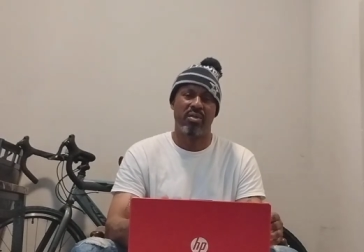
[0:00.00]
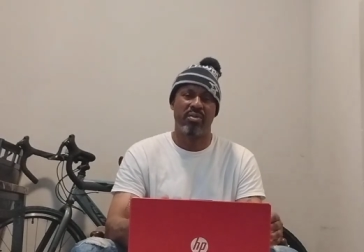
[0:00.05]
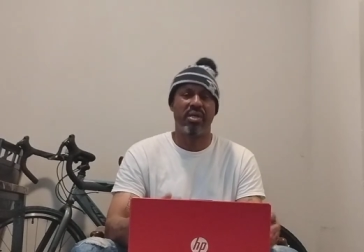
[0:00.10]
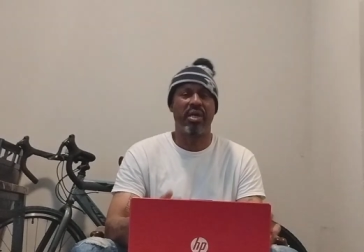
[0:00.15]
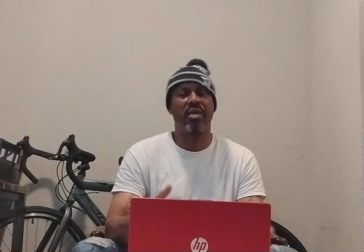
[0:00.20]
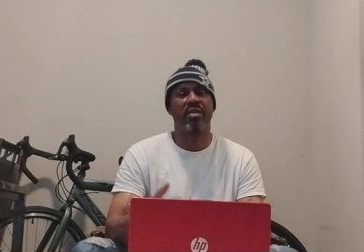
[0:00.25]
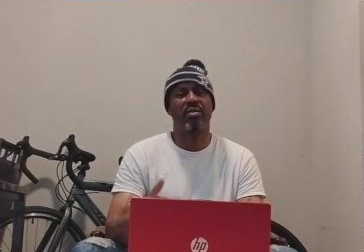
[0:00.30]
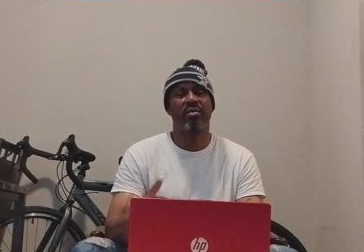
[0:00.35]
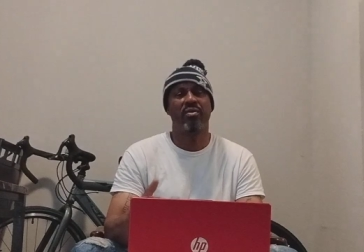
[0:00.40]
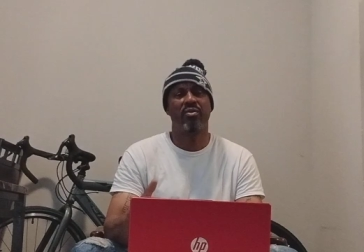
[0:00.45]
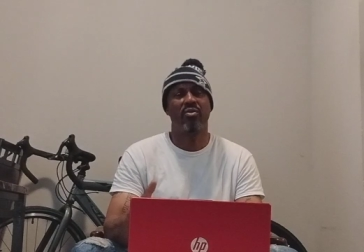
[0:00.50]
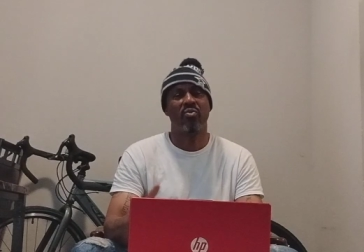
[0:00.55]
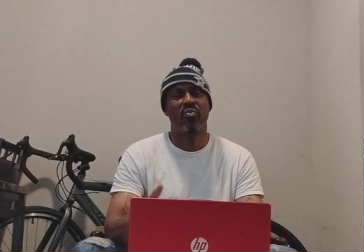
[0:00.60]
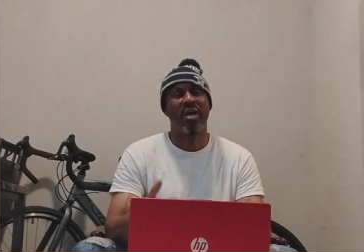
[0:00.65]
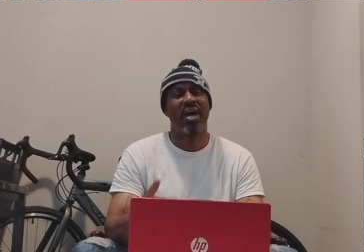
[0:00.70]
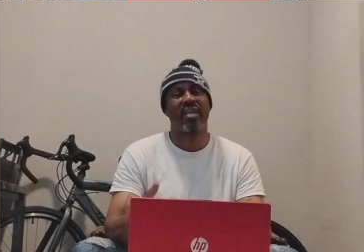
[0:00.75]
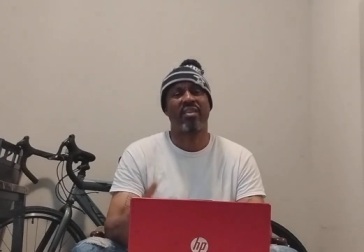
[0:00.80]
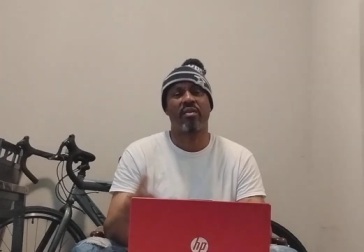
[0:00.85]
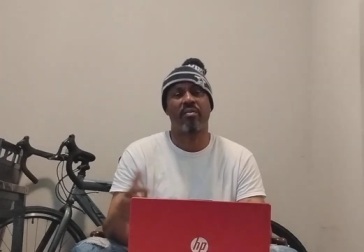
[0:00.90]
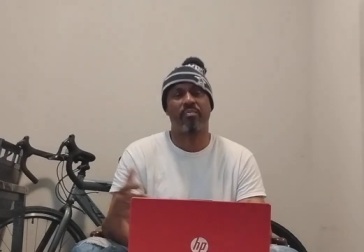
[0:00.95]
that you
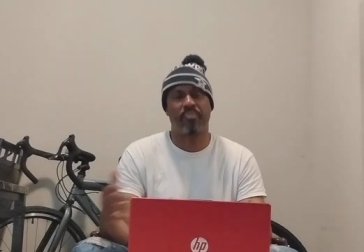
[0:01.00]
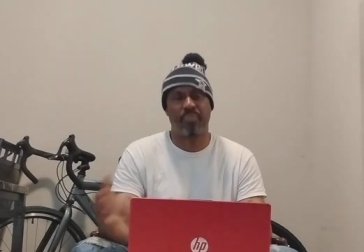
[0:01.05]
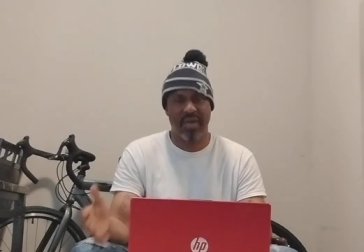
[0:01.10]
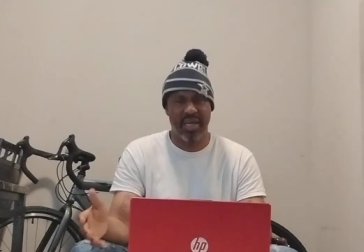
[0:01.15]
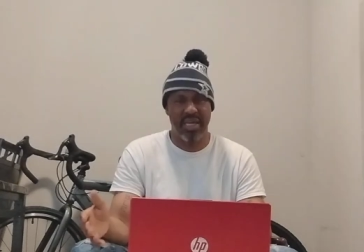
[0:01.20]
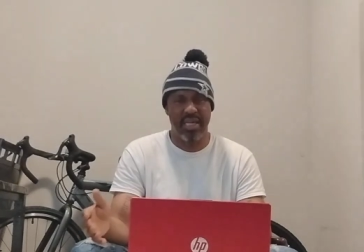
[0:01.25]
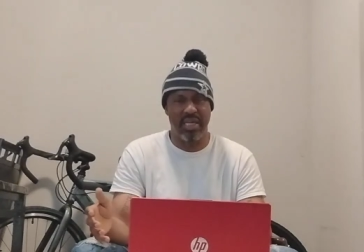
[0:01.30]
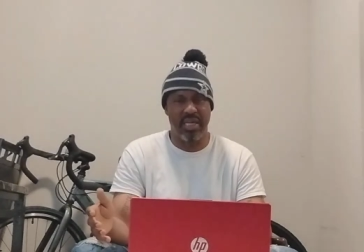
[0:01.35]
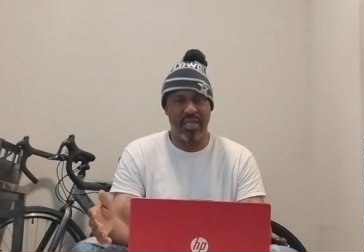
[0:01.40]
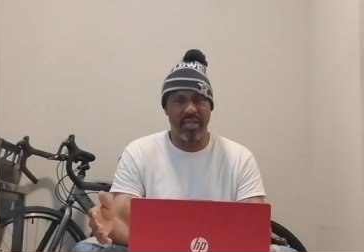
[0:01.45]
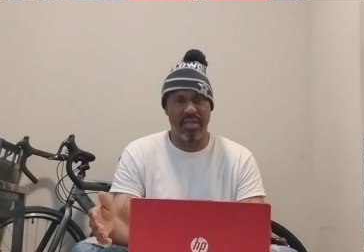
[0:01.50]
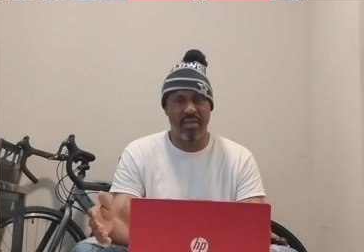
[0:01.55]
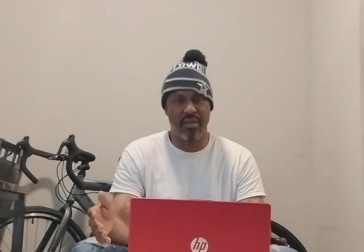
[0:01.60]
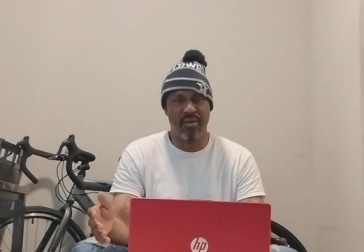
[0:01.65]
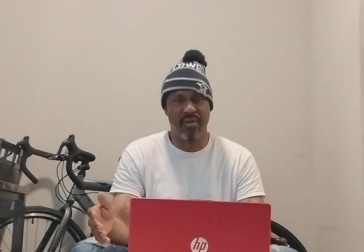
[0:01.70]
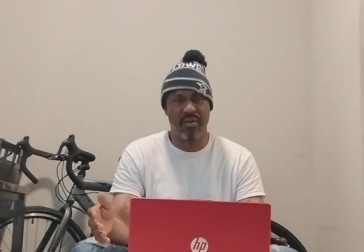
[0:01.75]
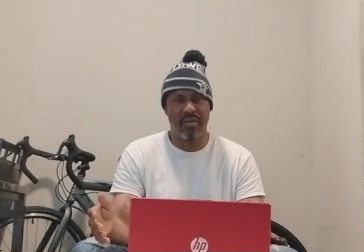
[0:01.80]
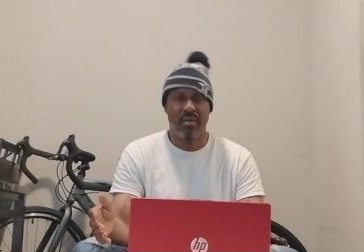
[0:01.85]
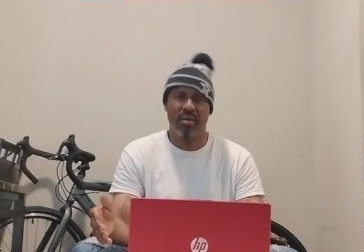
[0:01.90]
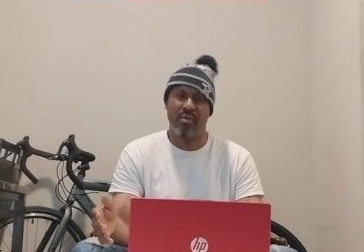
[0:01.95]
don't have to pay
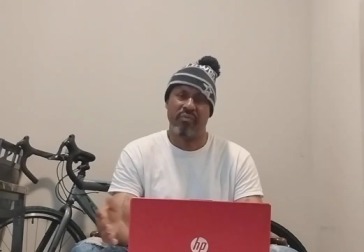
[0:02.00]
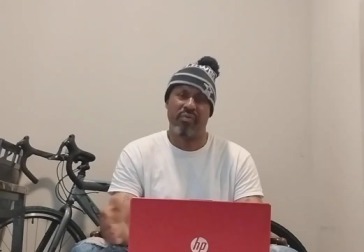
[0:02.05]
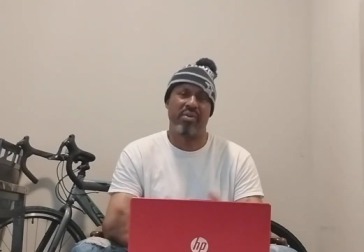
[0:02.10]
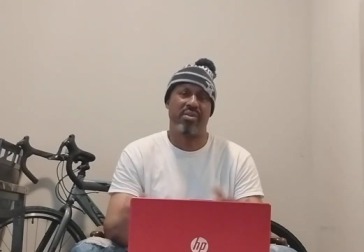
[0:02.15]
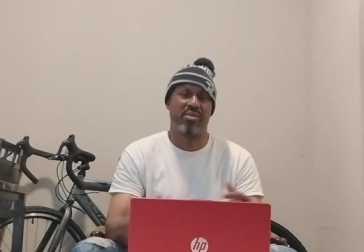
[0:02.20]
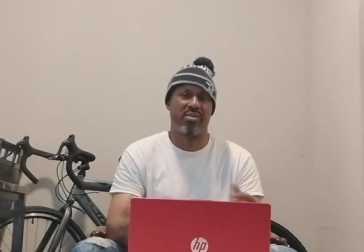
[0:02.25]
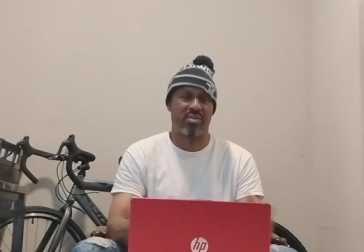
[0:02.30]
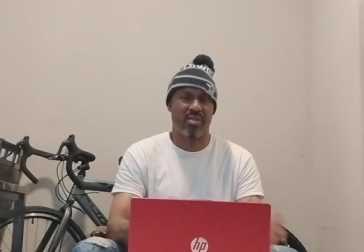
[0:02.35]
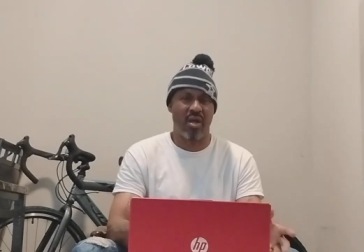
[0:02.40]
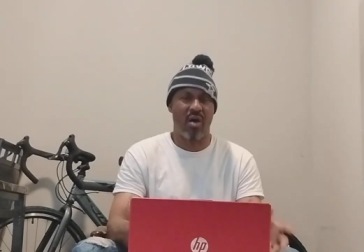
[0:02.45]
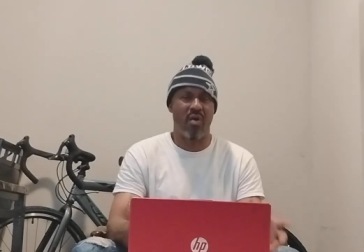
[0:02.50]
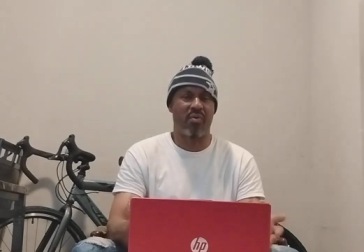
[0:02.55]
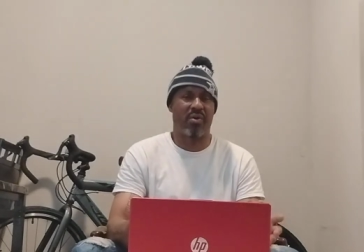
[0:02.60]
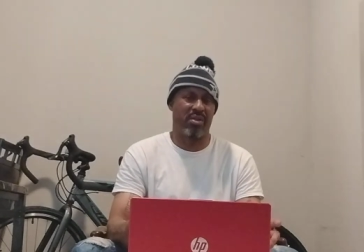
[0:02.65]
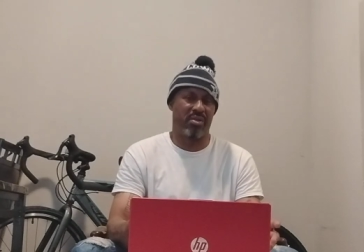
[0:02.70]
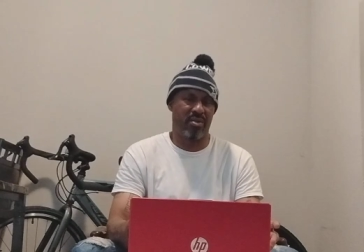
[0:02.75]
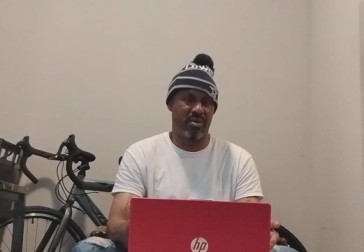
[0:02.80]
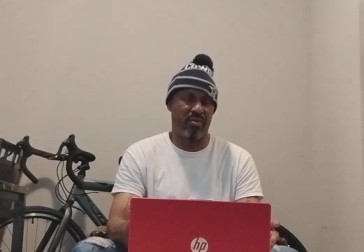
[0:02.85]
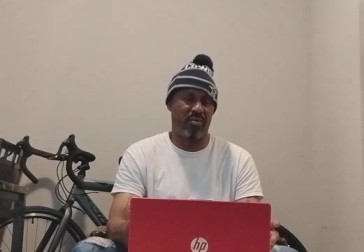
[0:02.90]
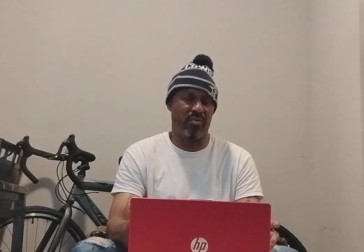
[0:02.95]
for this
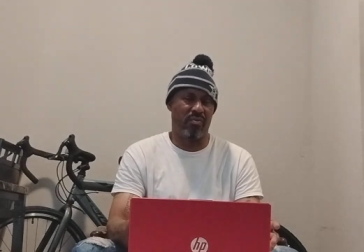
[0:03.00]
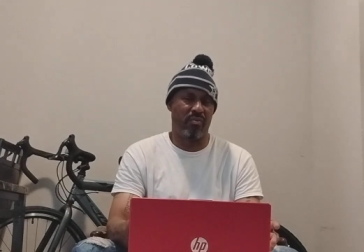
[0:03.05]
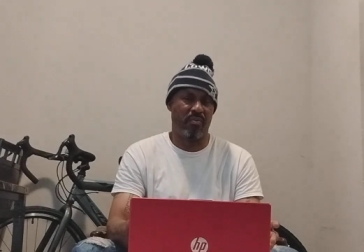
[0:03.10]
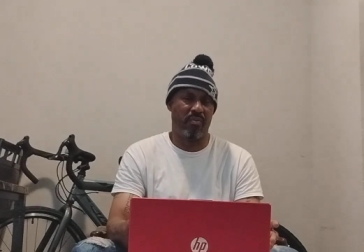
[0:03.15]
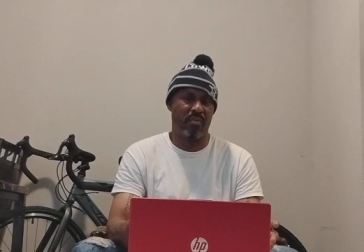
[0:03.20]
talking to,